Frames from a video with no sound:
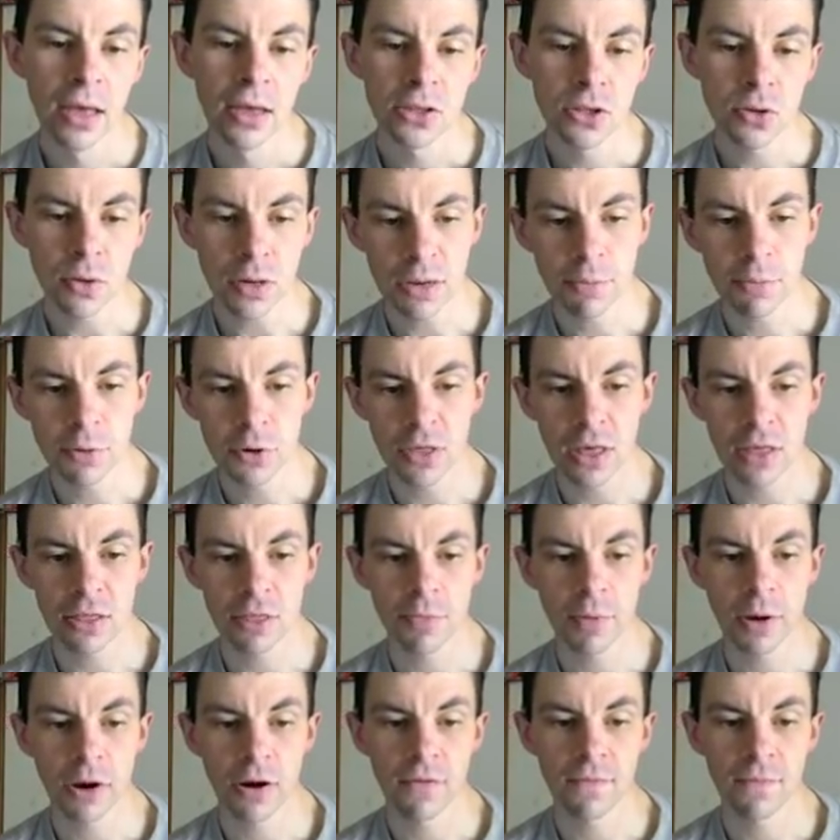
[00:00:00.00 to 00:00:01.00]
20%
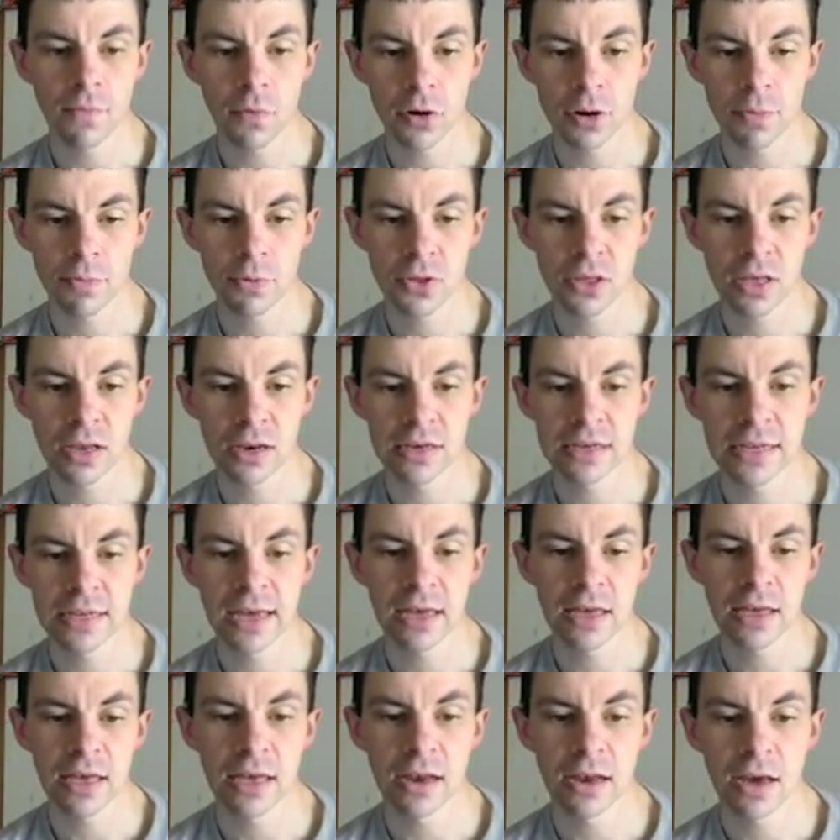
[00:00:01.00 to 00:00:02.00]
spirit, 40%
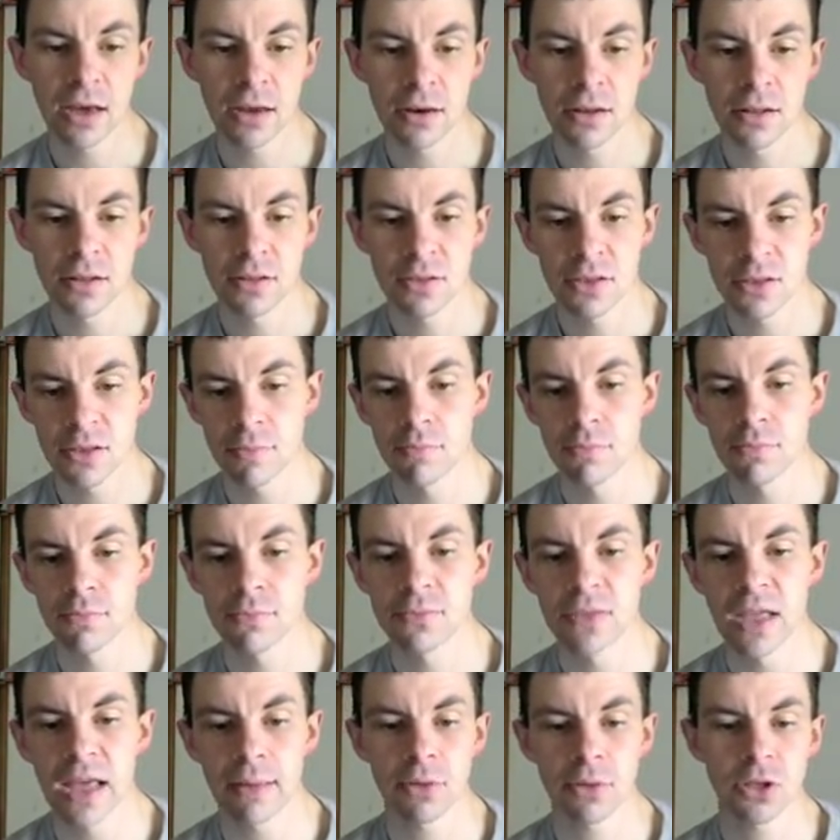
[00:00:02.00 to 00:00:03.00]
attack, and some
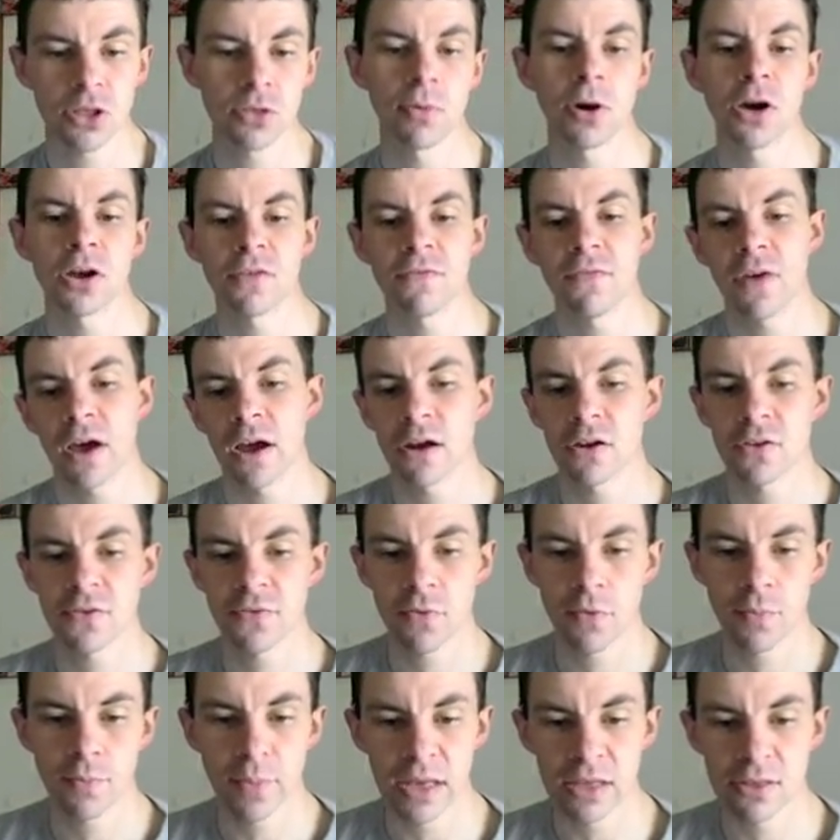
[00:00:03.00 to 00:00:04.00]
damage modifiers
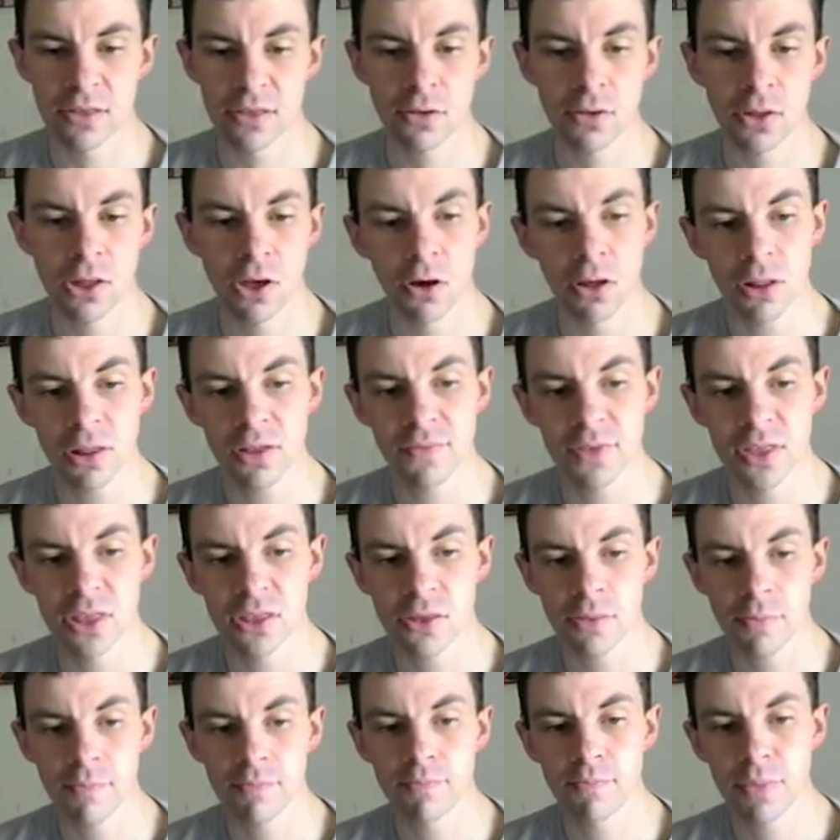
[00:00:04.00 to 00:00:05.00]
for basically all of
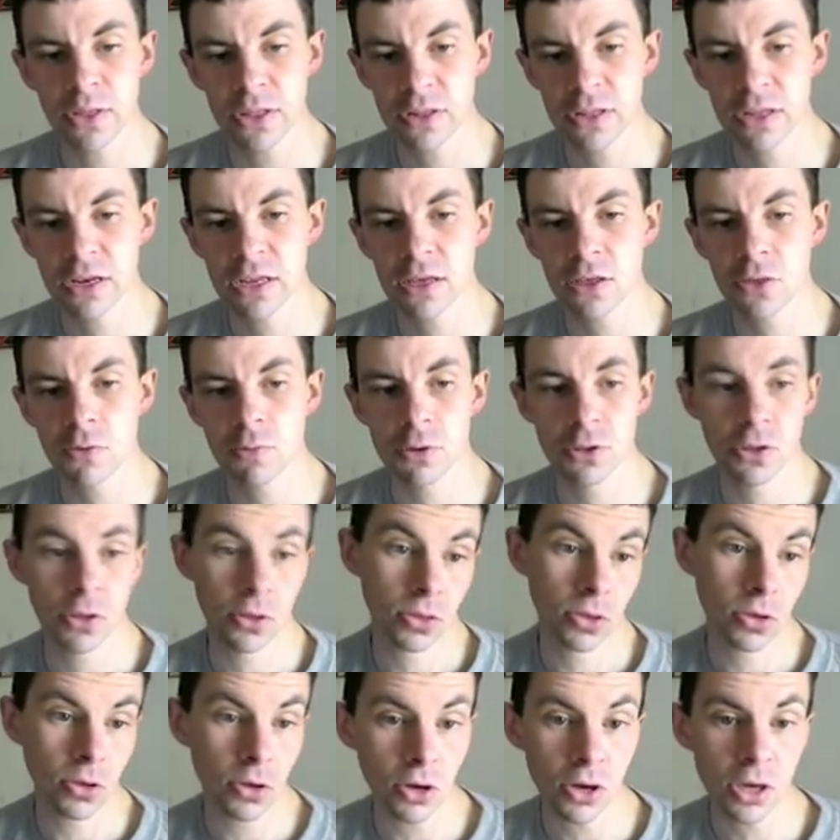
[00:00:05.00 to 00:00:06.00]
his abilities, which
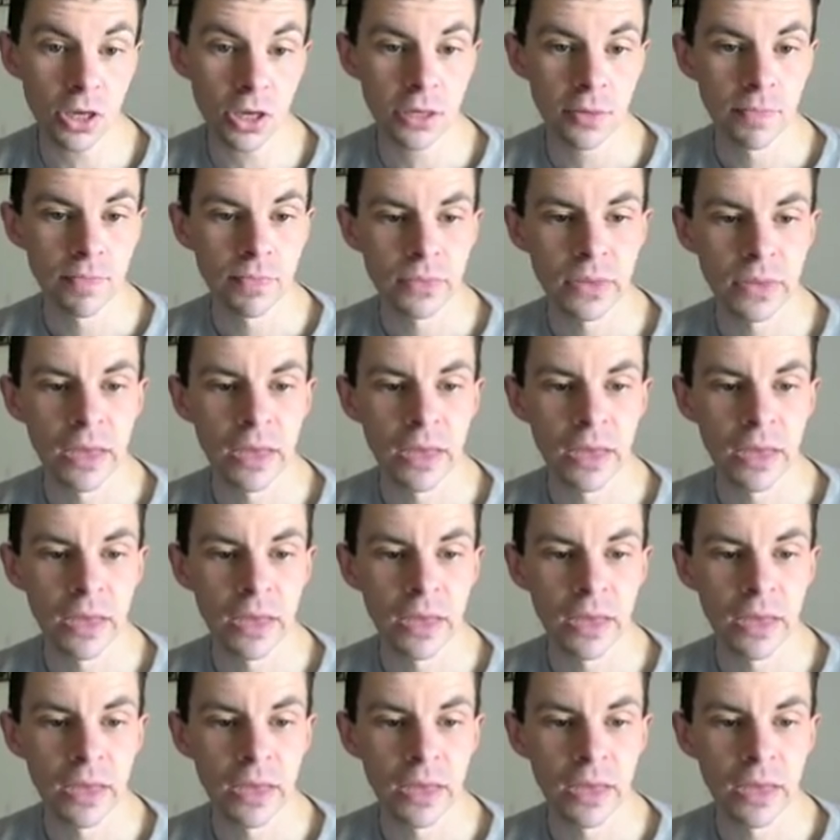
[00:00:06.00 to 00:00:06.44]
is good.